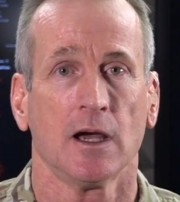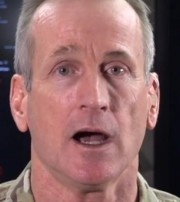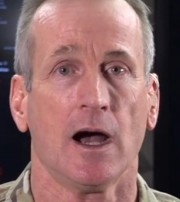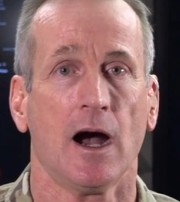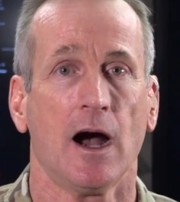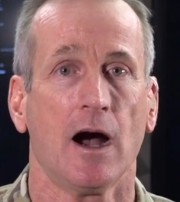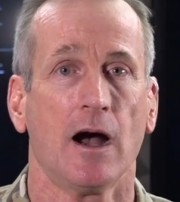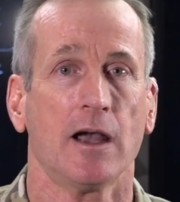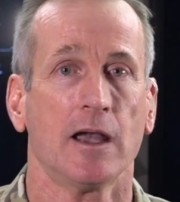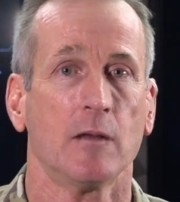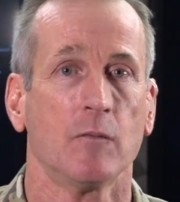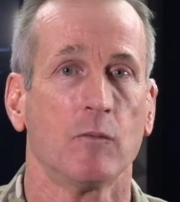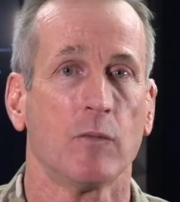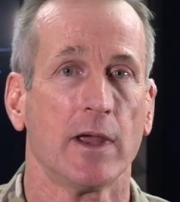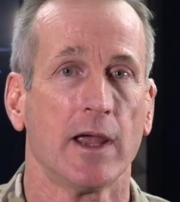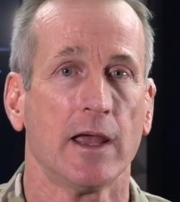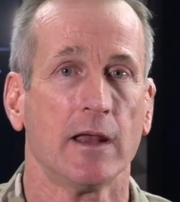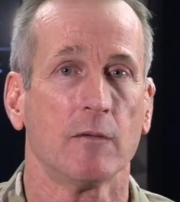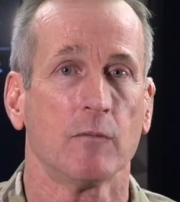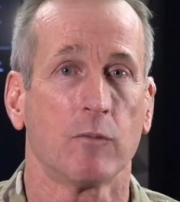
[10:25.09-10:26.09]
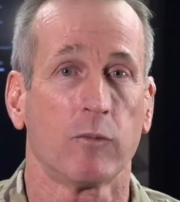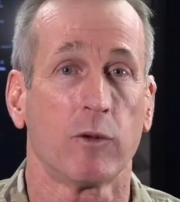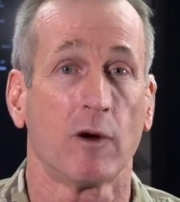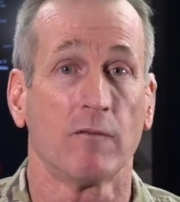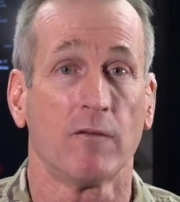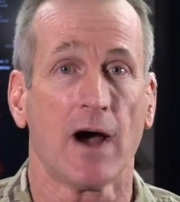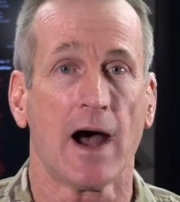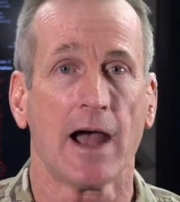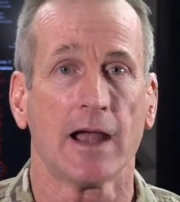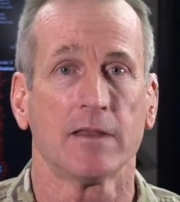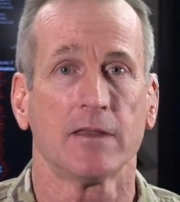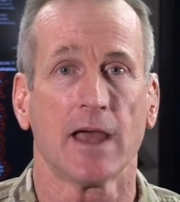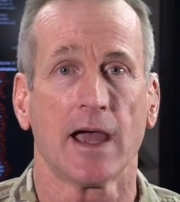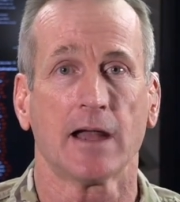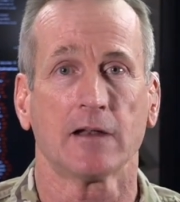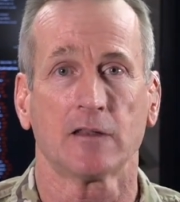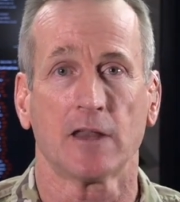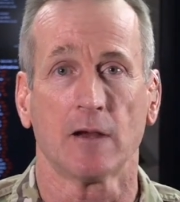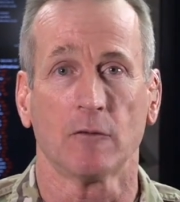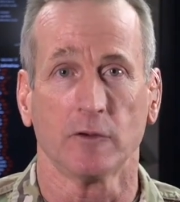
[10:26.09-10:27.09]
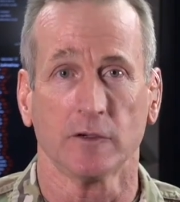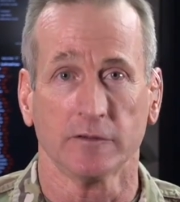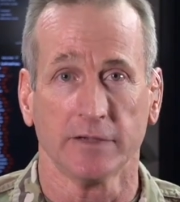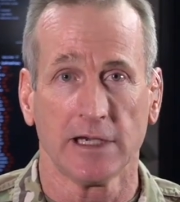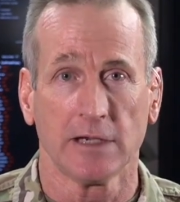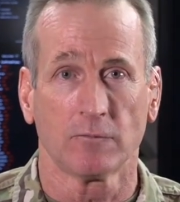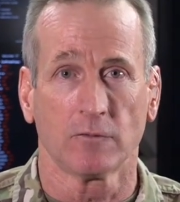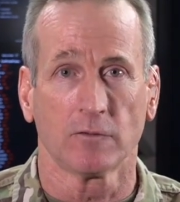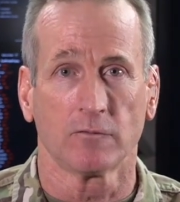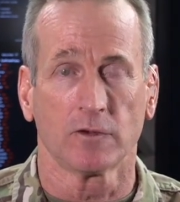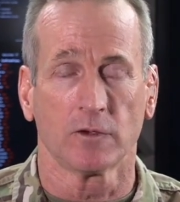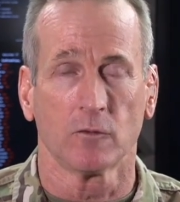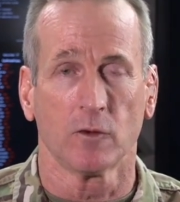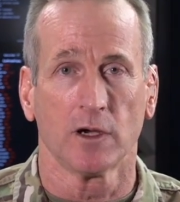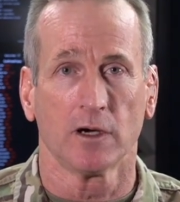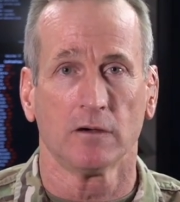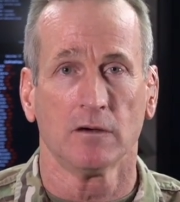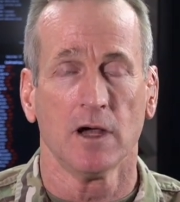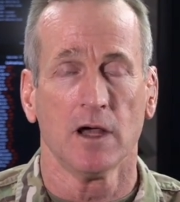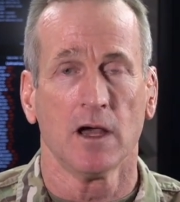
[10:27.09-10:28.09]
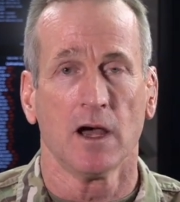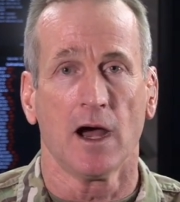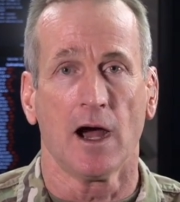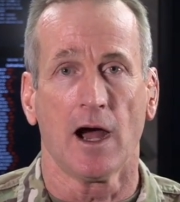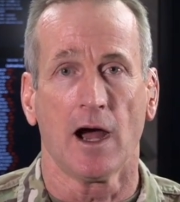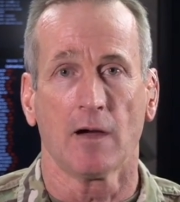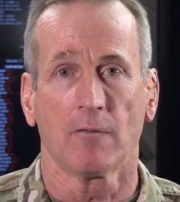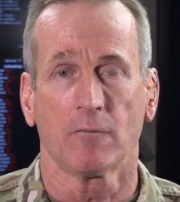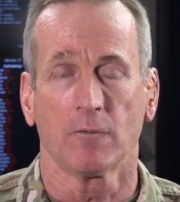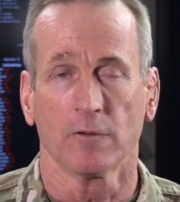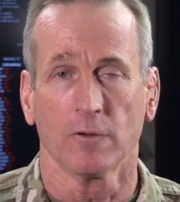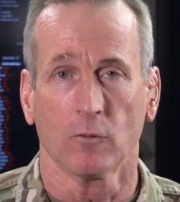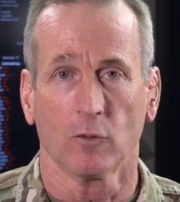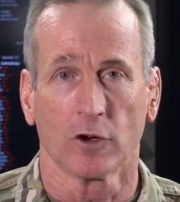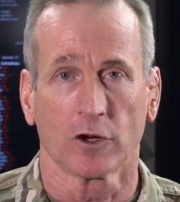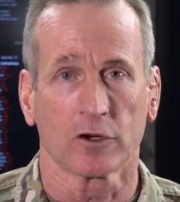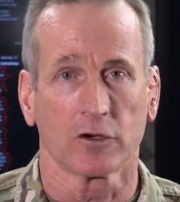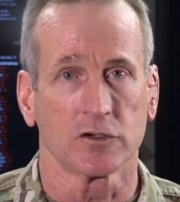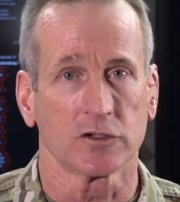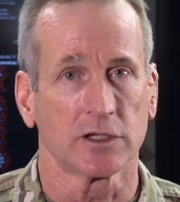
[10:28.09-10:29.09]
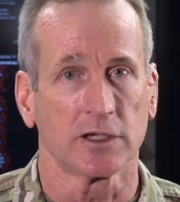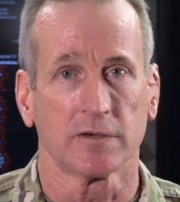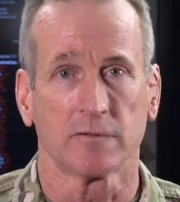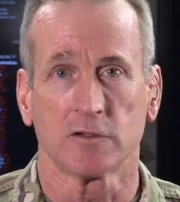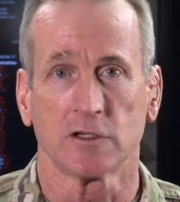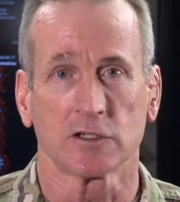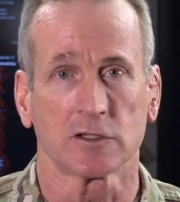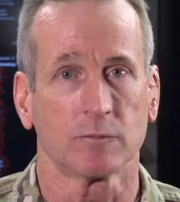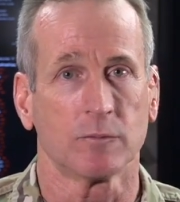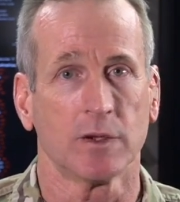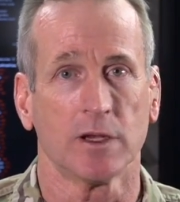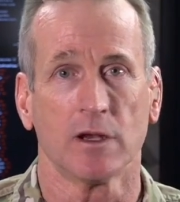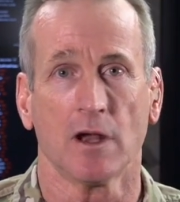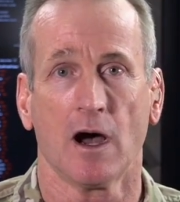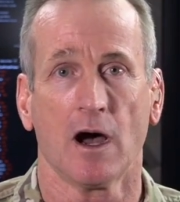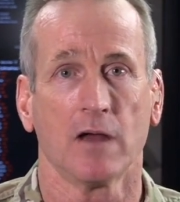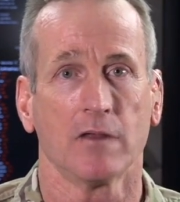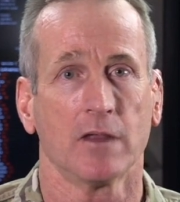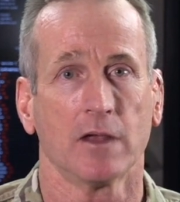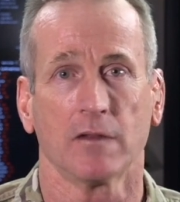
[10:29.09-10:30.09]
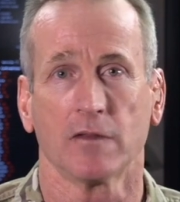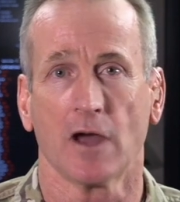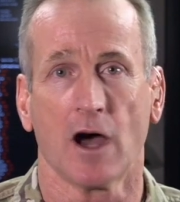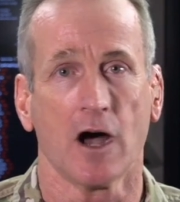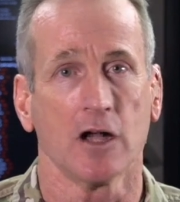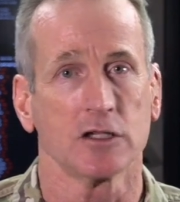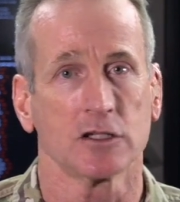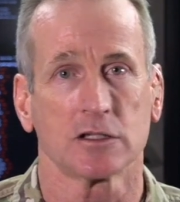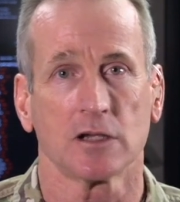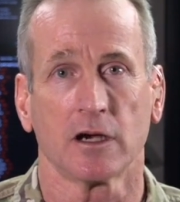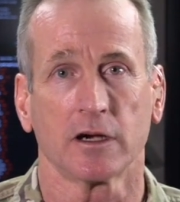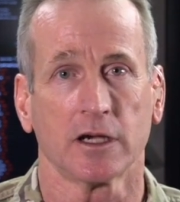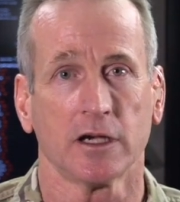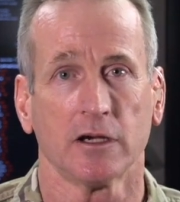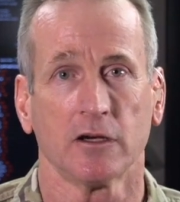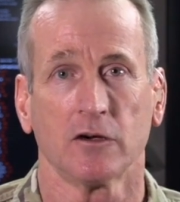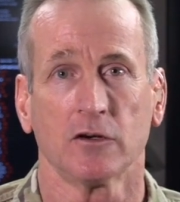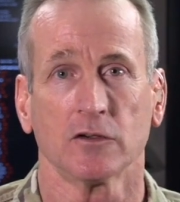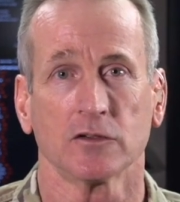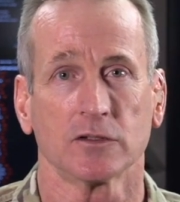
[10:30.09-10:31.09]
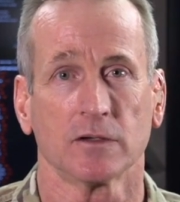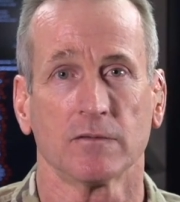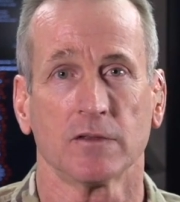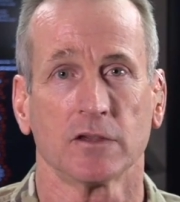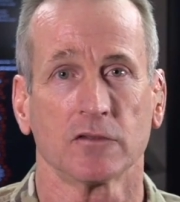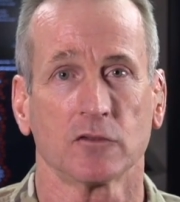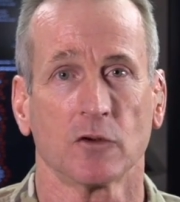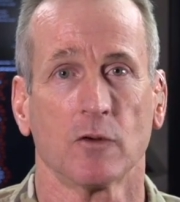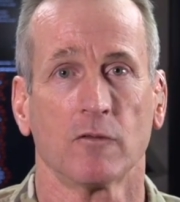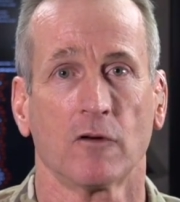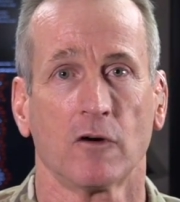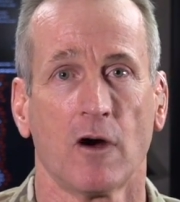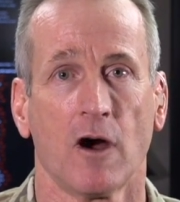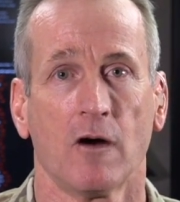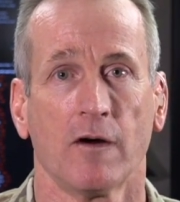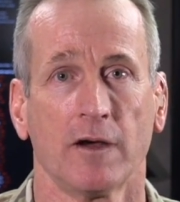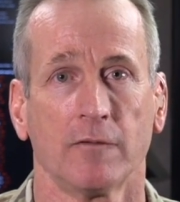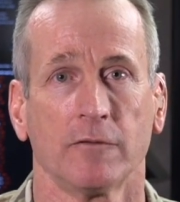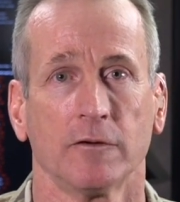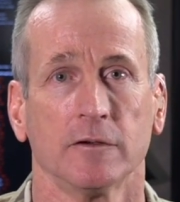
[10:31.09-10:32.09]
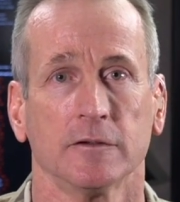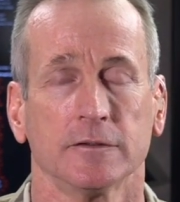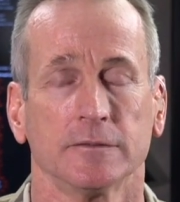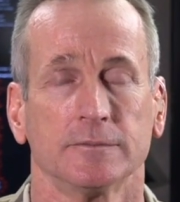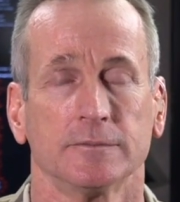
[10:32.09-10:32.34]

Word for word: uh, and, and provide that, that relief, if you will, uh, for the workers that have just been the unsung heroes of this overall effort.